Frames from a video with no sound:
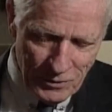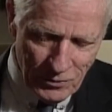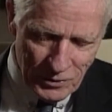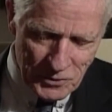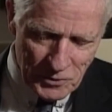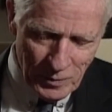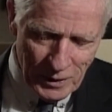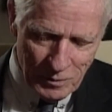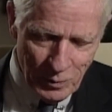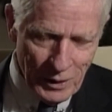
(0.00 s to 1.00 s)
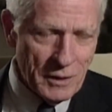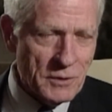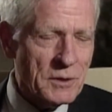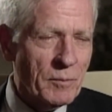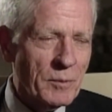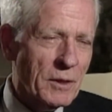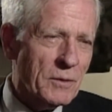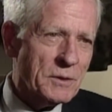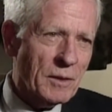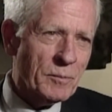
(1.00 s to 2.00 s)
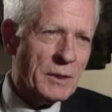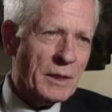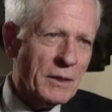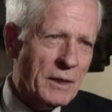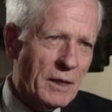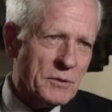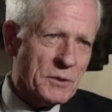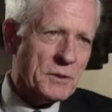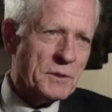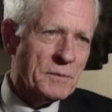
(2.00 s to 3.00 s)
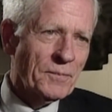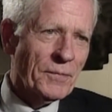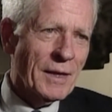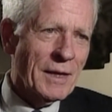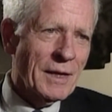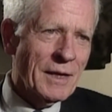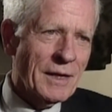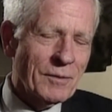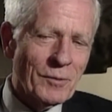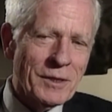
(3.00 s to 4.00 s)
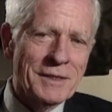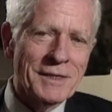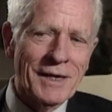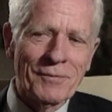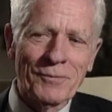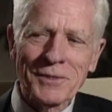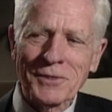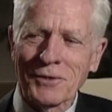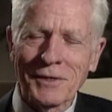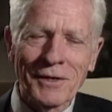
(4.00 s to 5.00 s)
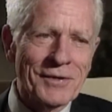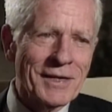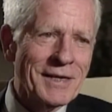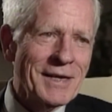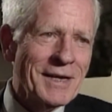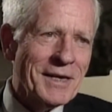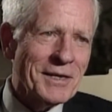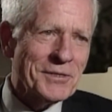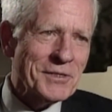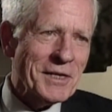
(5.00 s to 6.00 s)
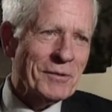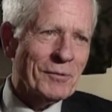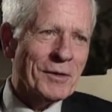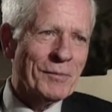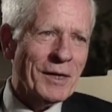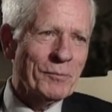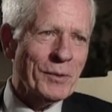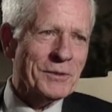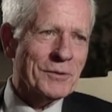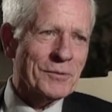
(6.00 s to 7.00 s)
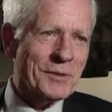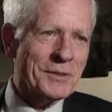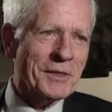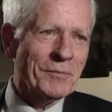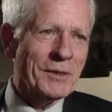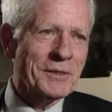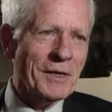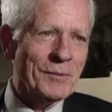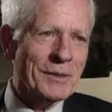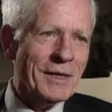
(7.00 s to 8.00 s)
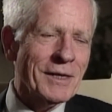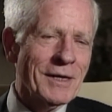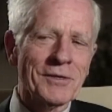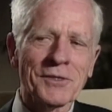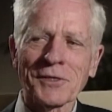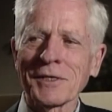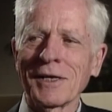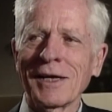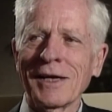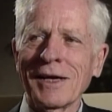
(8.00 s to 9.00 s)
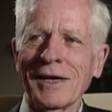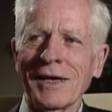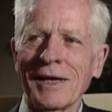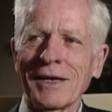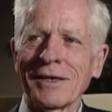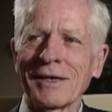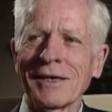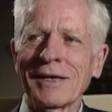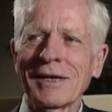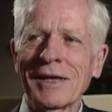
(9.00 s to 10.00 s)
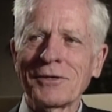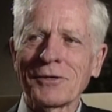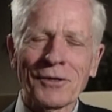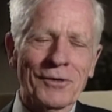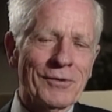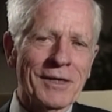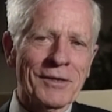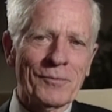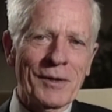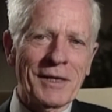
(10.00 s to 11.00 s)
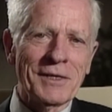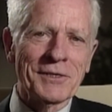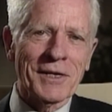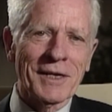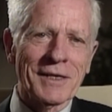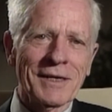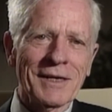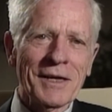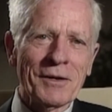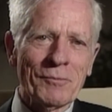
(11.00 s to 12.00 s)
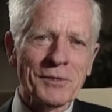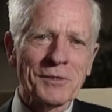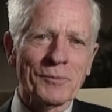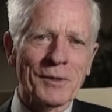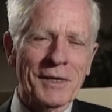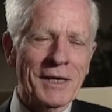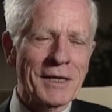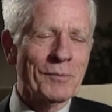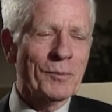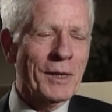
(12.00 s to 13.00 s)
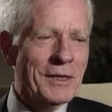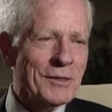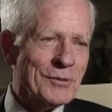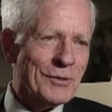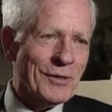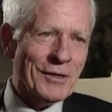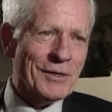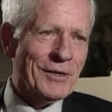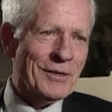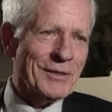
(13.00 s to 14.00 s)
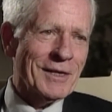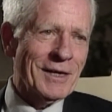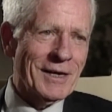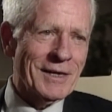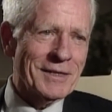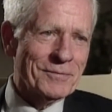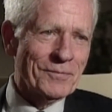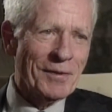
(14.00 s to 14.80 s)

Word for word: into Oyster Bay and painted some little tumble down houses. And one time, Mr. Tiffany had seen one of my pictures with some of the tumble down houses and he turned around to me and he said, Mr. McKean, painting should not hurt the eye.